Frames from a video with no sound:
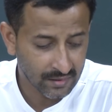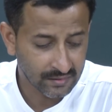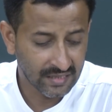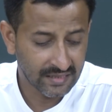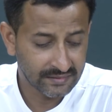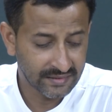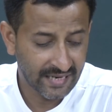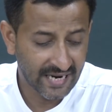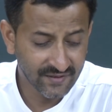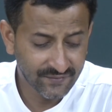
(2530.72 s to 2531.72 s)
The
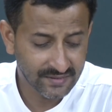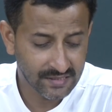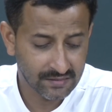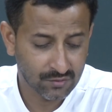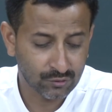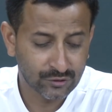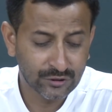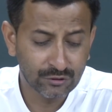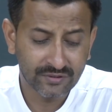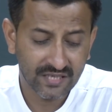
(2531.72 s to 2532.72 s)
edifices
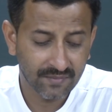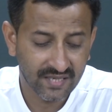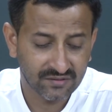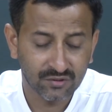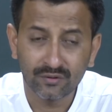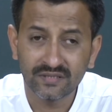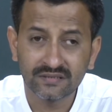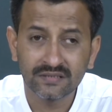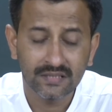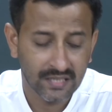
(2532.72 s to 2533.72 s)
constituted by
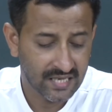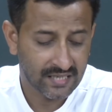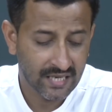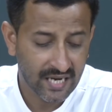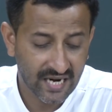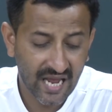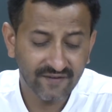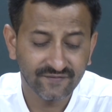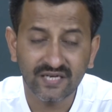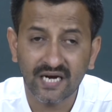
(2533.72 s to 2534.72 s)
theories are
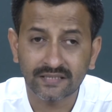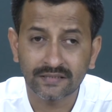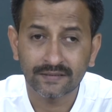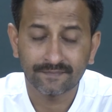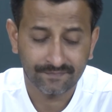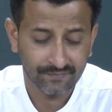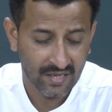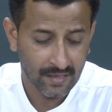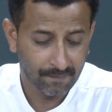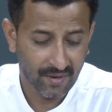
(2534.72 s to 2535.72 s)
arrived at
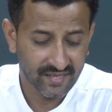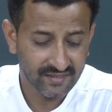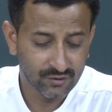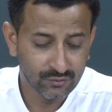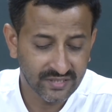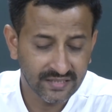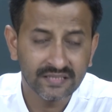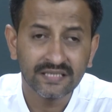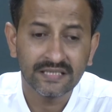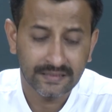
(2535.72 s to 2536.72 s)
by
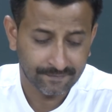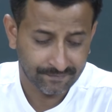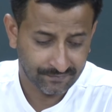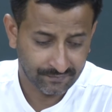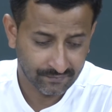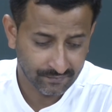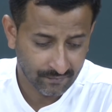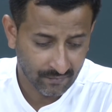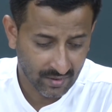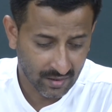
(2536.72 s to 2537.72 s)
using
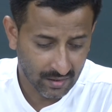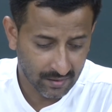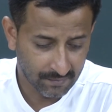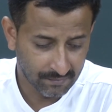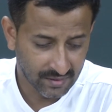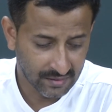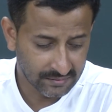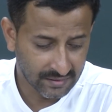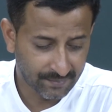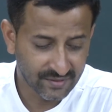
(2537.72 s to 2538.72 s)

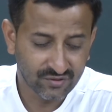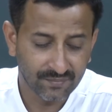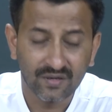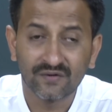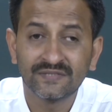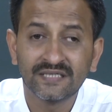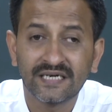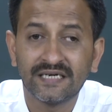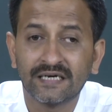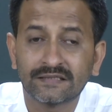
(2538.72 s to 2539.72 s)
the principle of
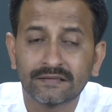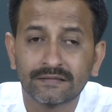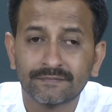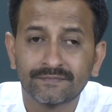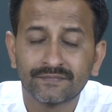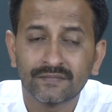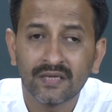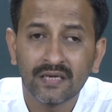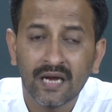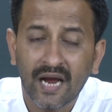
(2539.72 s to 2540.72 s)
induction.
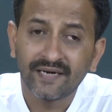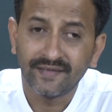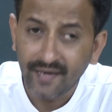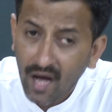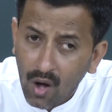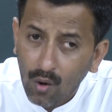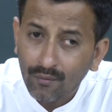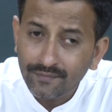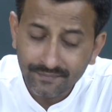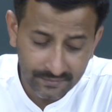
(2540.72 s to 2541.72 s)
And now,